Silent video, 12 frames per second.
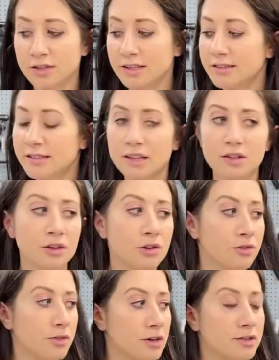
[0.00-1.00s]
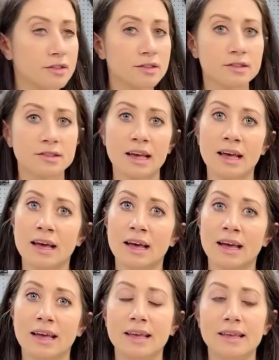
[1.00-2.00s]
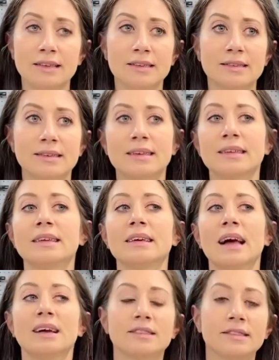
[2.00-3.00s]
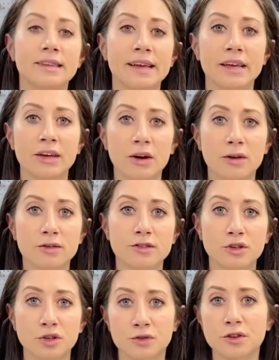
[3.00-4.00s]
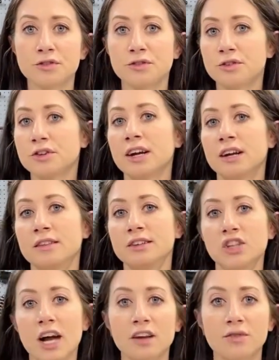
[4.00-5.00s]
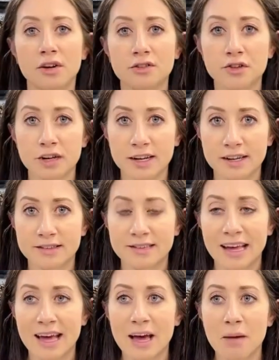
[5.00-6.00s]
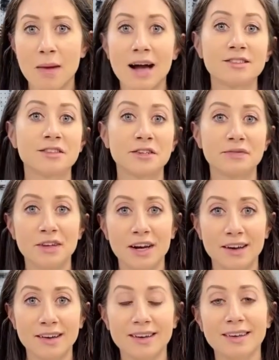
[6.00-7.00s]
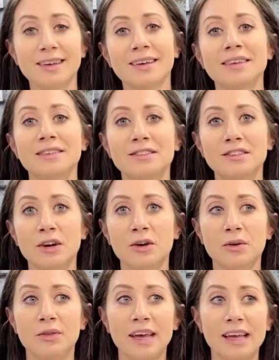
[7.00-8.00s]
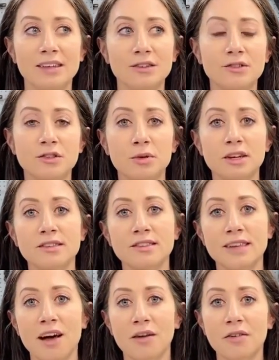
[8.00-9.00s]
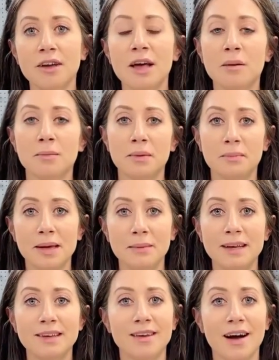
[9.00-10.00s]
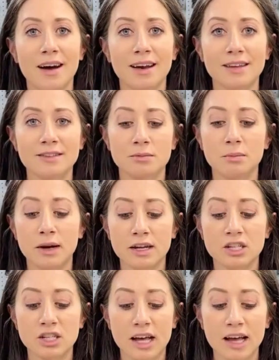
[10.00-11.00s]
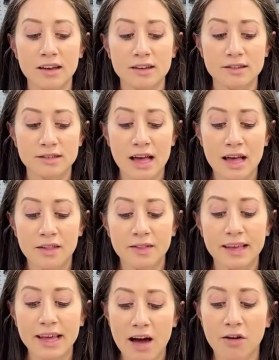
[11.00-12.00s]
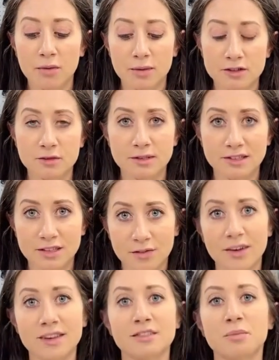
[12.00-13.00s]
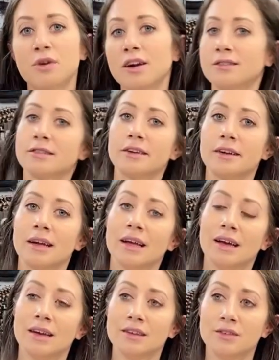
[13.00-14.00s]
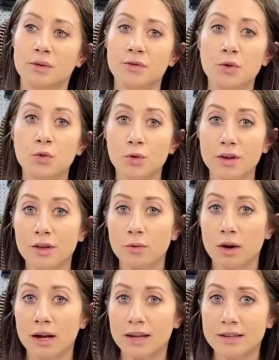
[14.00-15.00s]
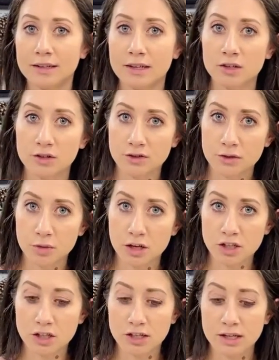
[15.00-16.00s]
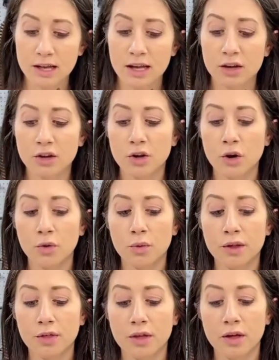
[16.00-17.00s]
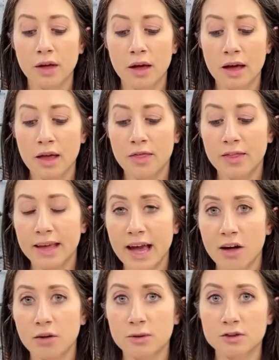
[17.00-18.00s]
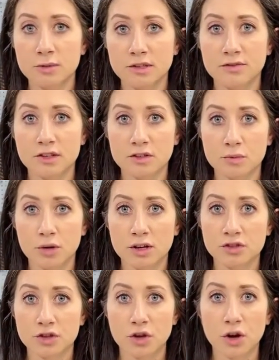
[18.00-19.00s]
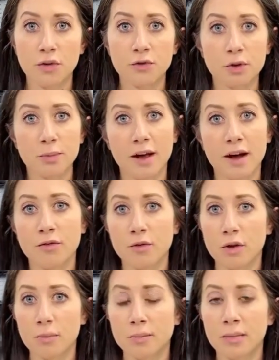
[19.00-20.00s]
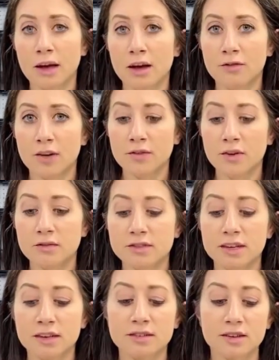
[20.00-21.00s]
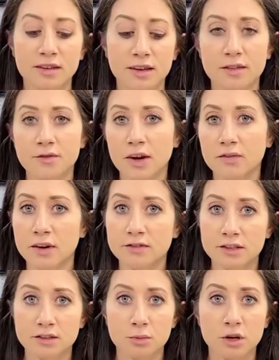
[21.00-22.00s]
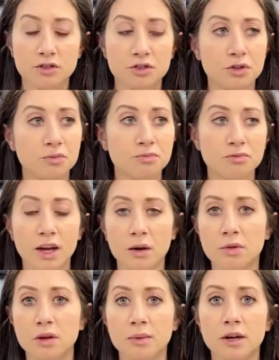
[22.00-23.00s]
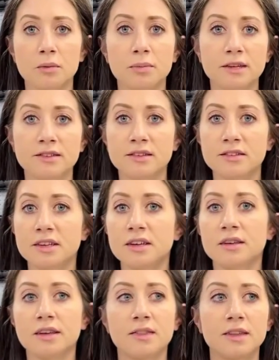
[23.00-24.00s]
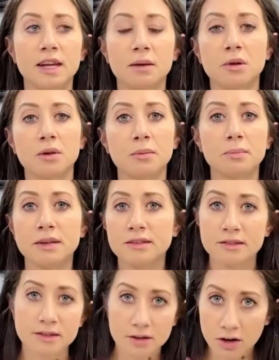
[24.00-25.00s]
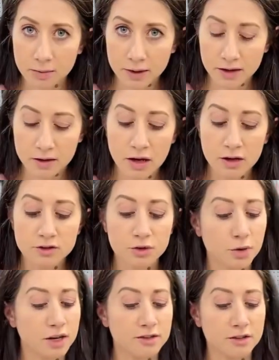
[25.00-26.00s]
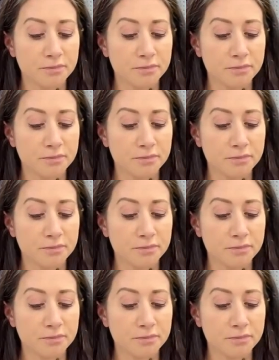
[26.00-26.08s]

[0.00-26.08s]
instead of the universals is, as the saying goes, the universals are kind of the jack of all trades, master of none. So they do suppress the sound, but maybe not as much as the caliber specific suppressor. So if you really want additional suppression, go with the caliber specific suppressor of your platform. 5.56, get the 5.56 suppressor. 9mm PCC, get the 9mm PCC carbine suppressor.